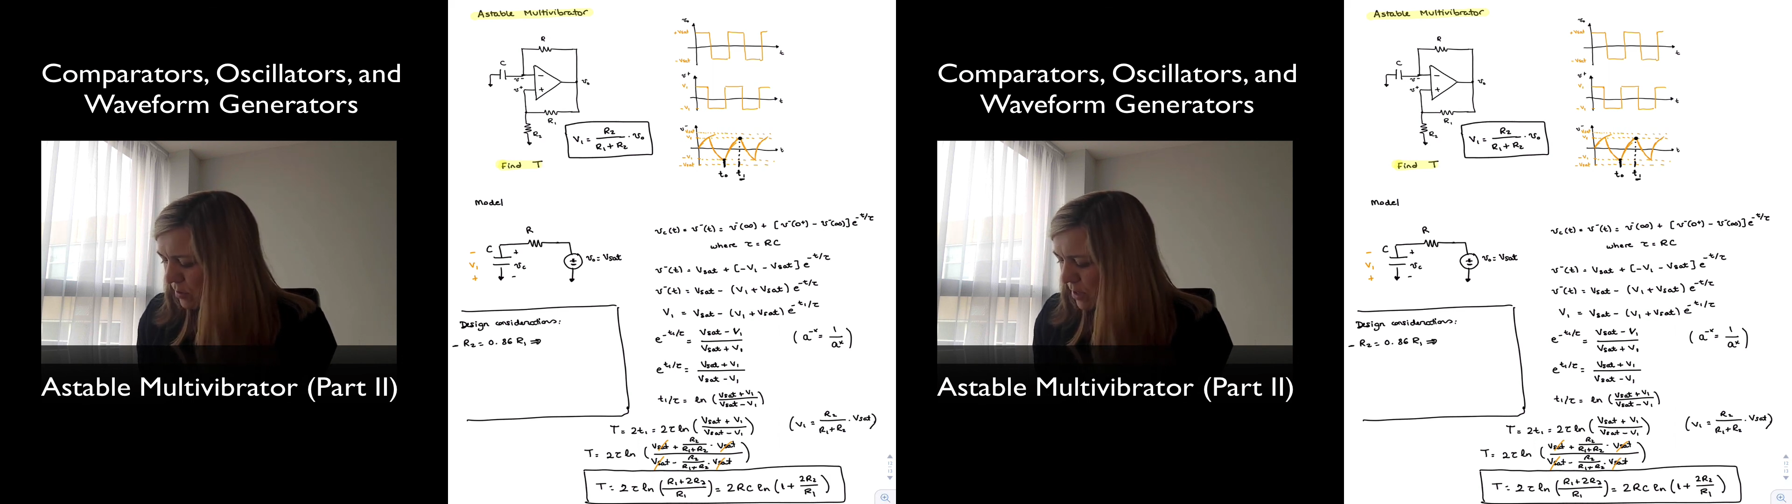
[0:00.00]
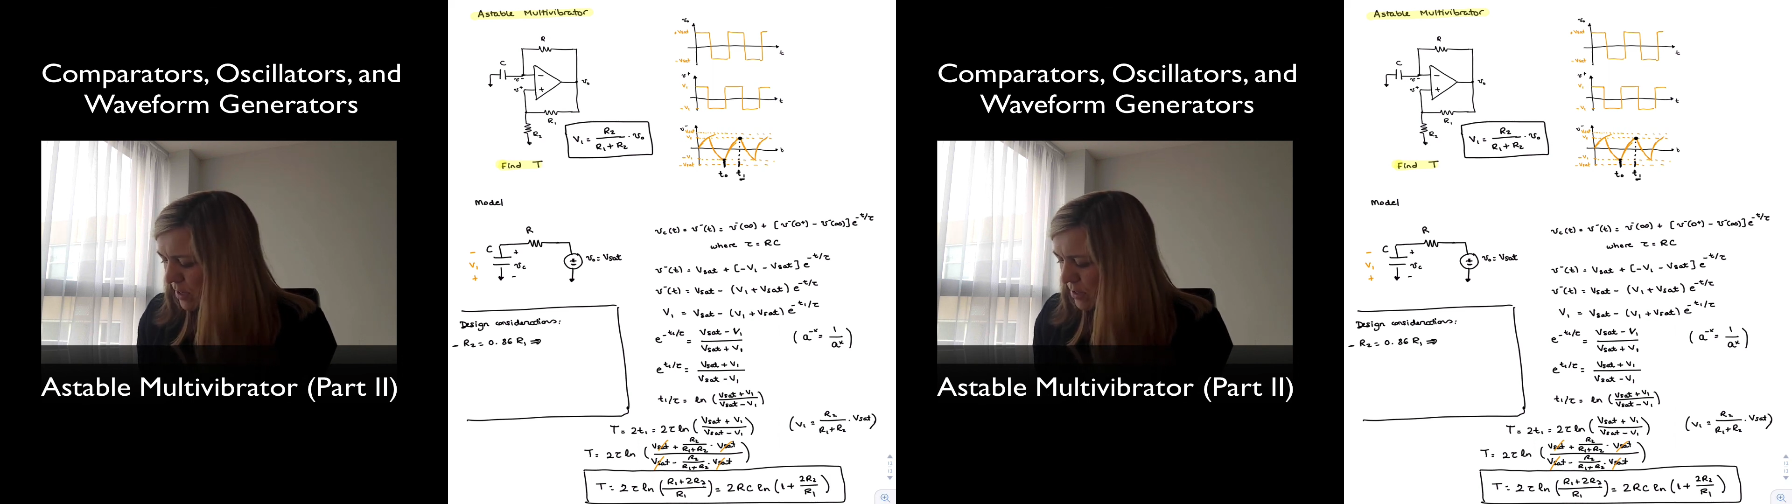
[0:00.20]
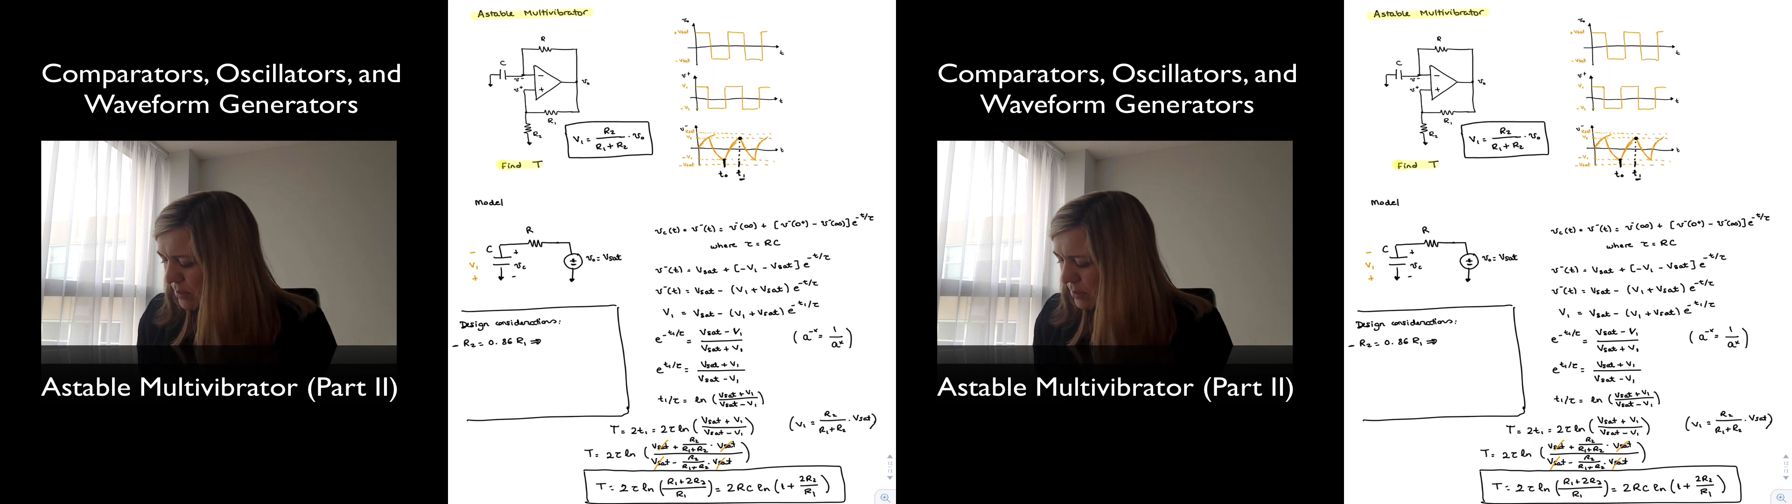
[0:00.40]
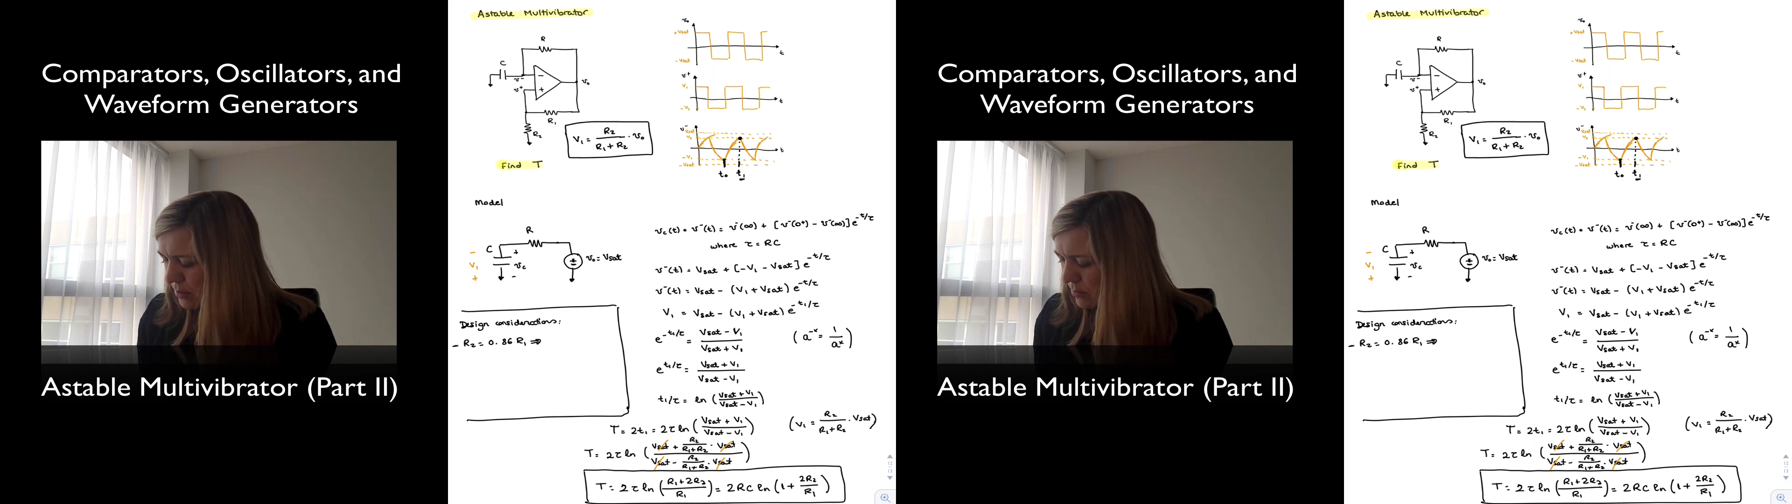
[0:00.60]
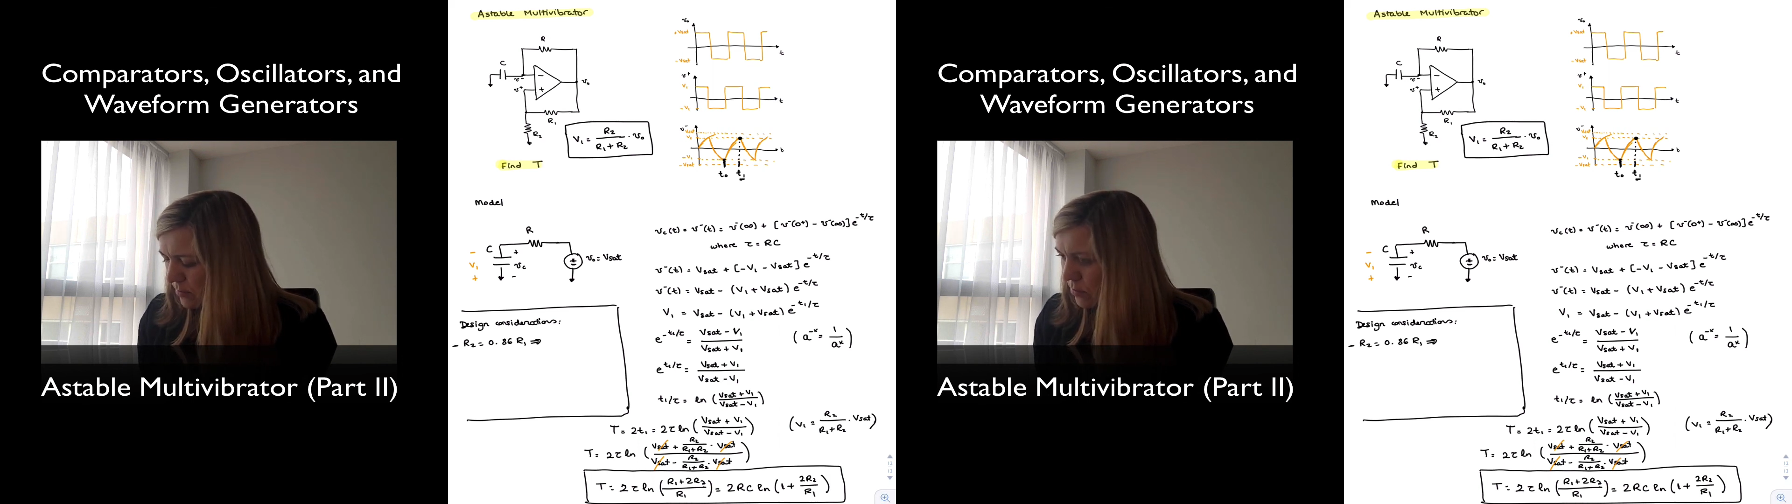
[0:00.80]

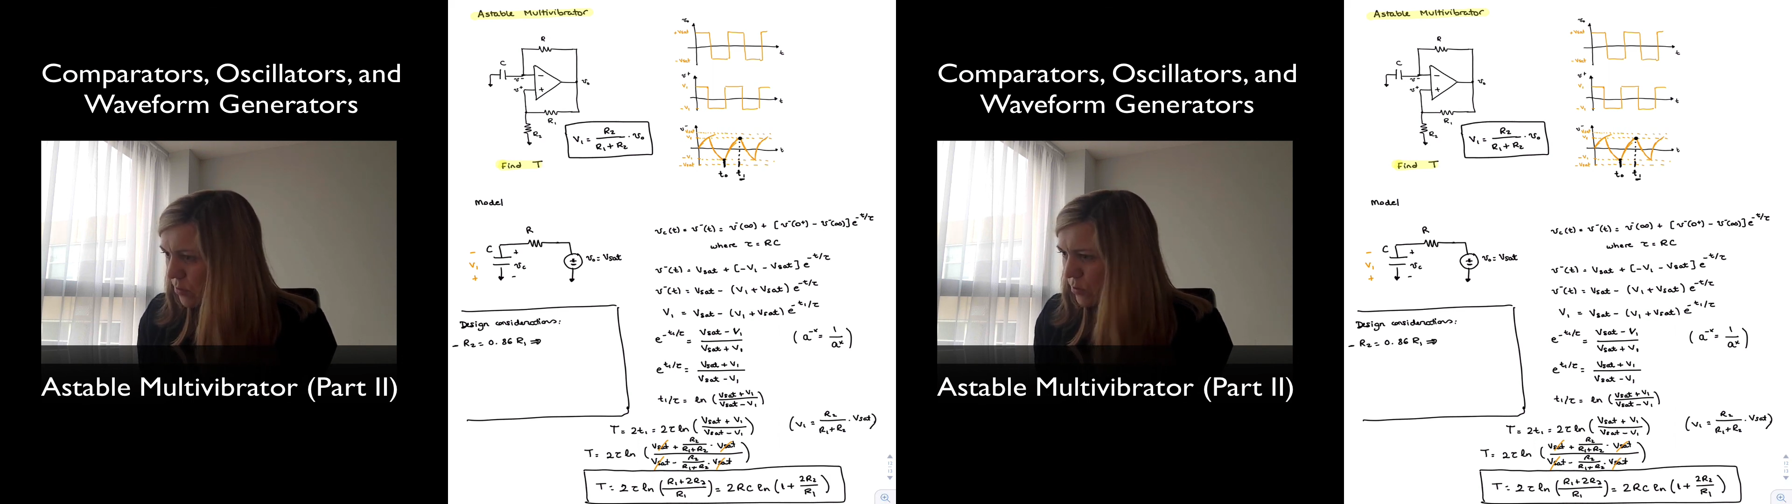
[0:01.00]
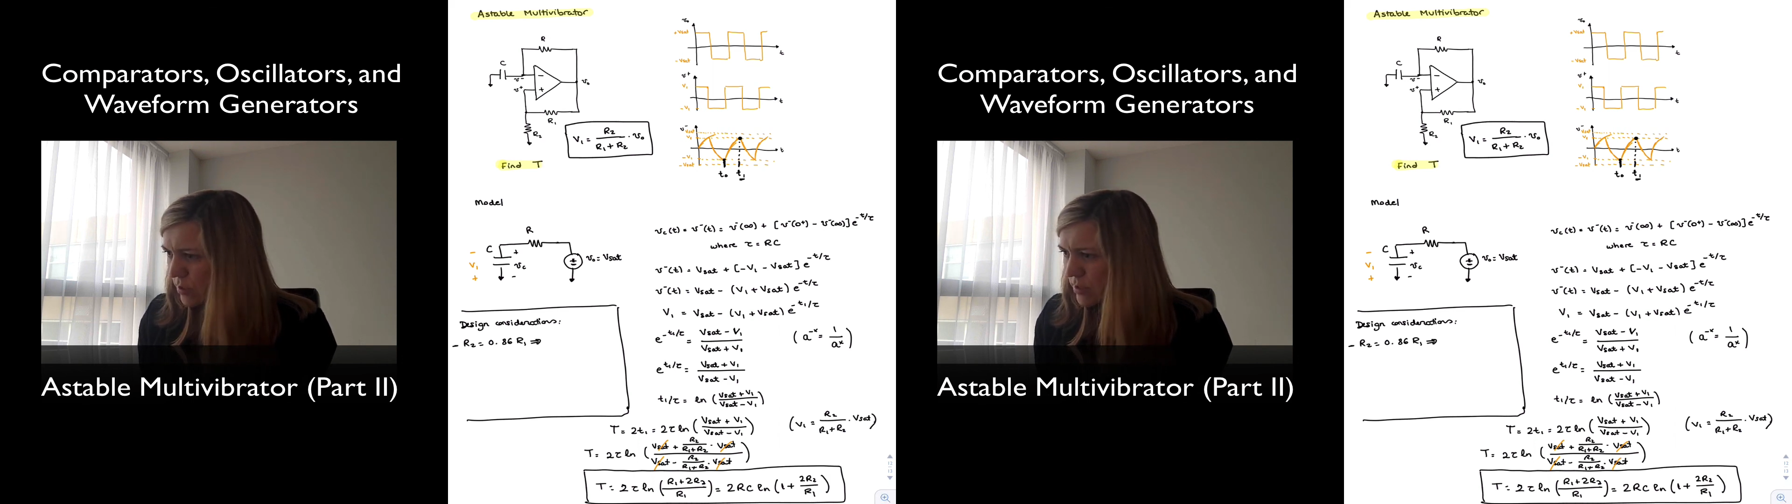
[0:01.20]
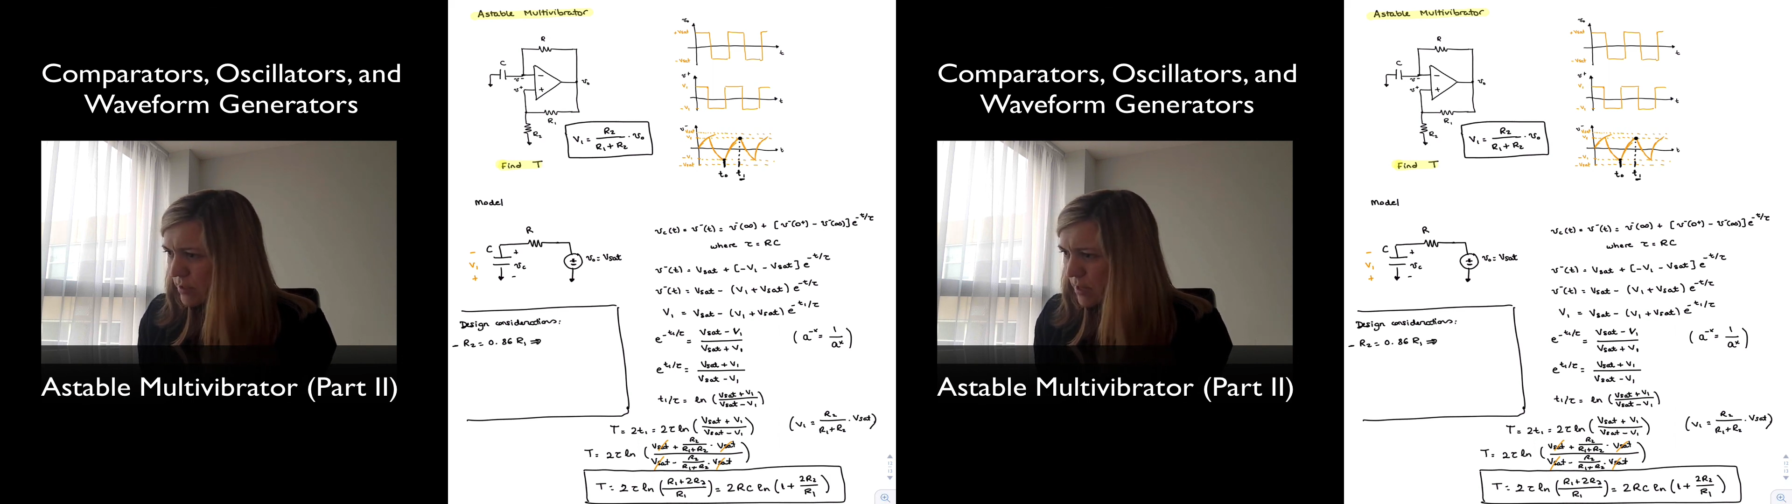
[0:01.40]
case, notice